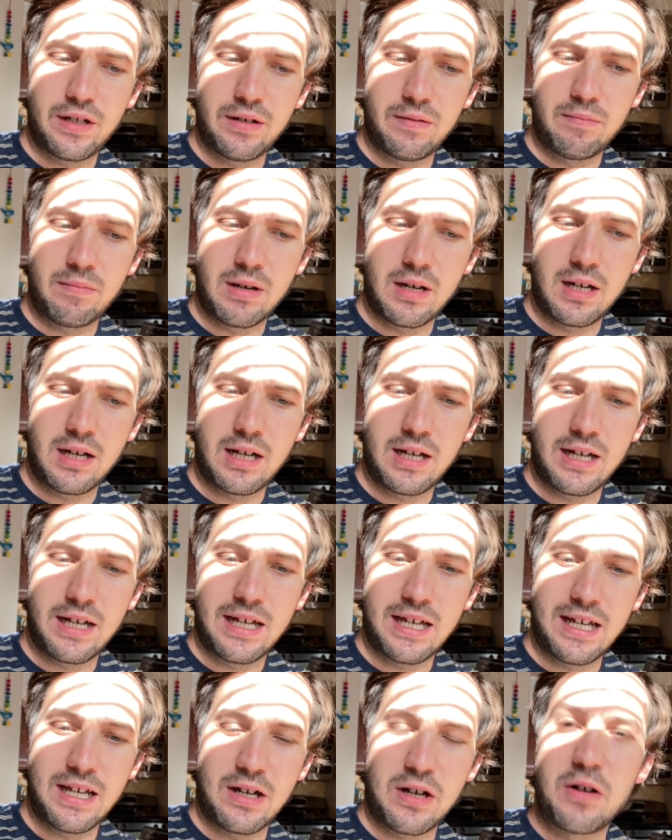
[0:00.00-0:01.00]

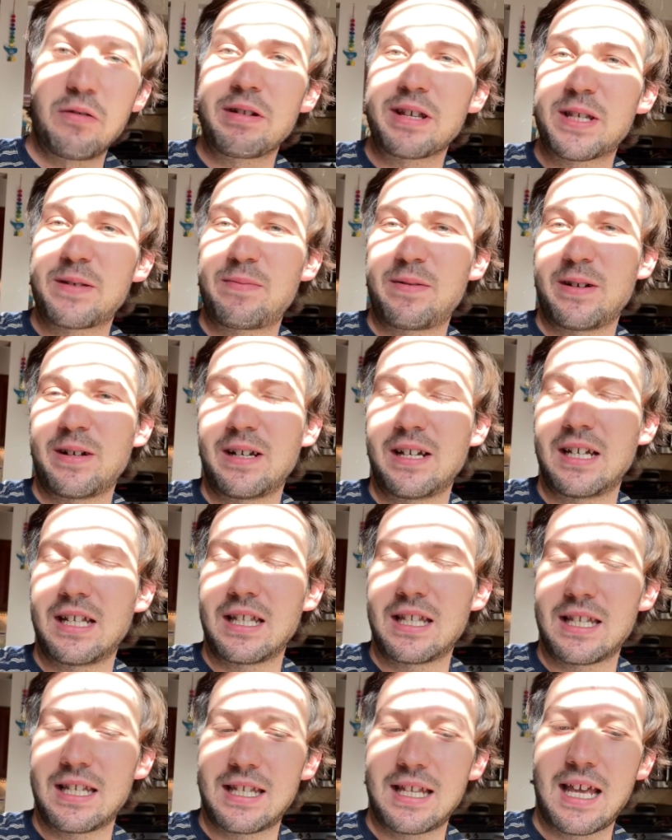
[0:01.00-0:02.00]
my own
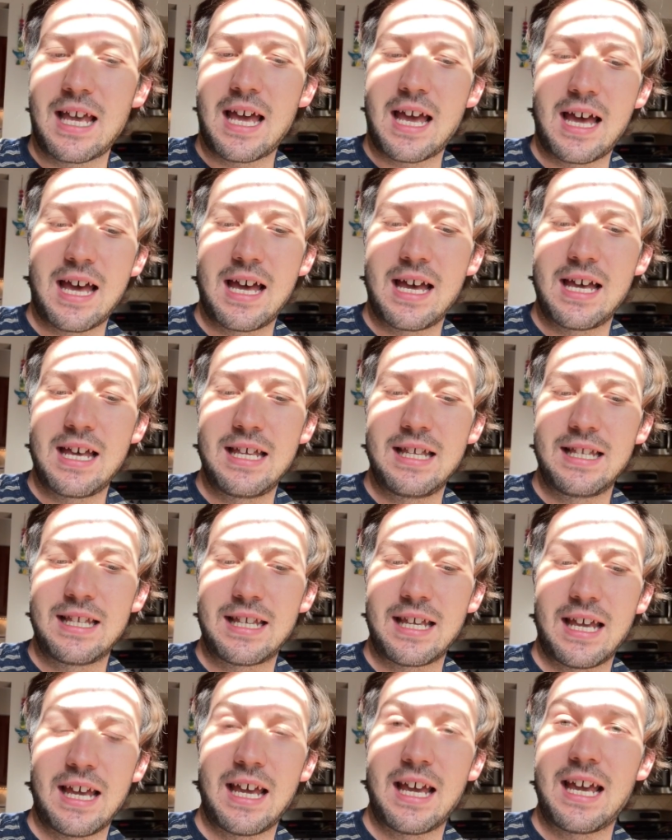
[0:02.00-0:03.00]
experience
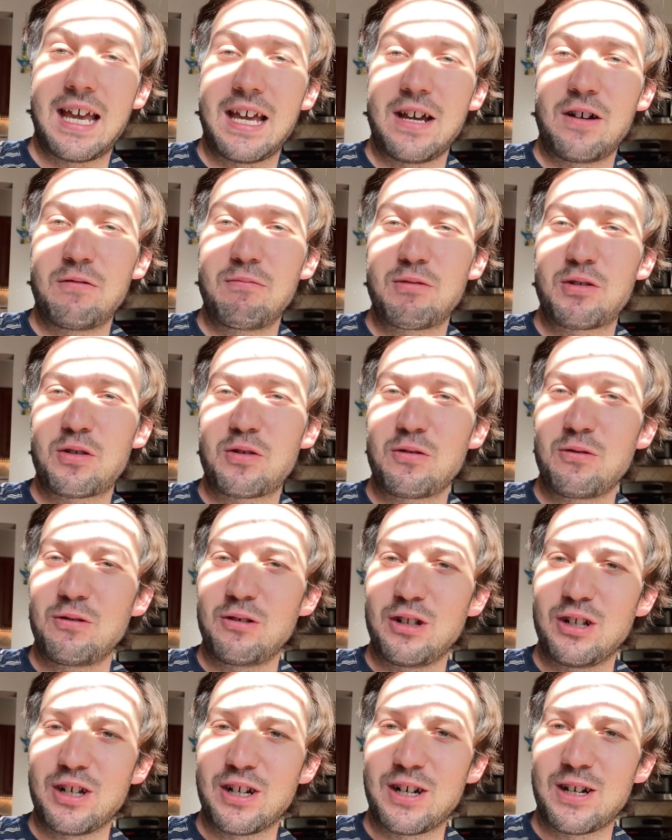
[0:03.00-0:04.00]
as a
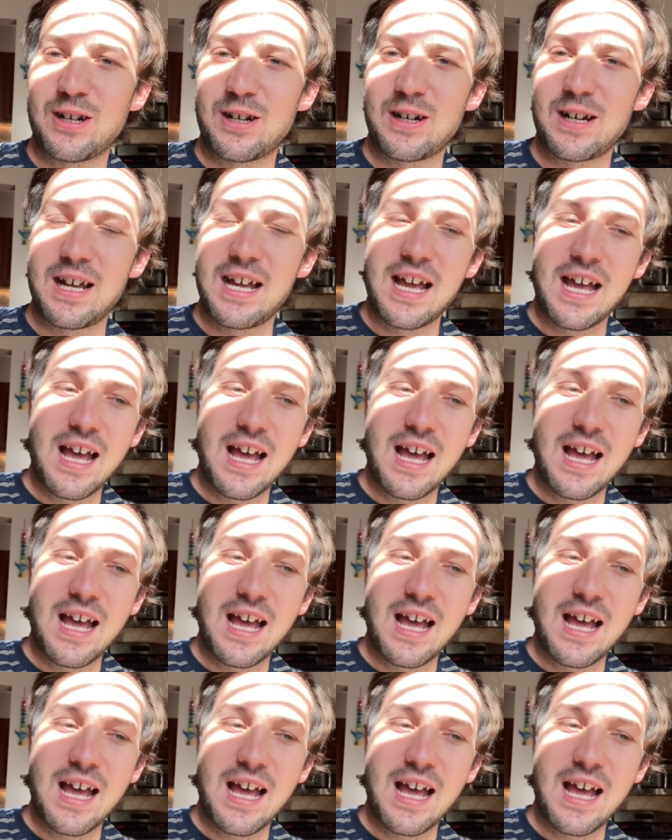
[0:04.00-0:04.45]
homeschooler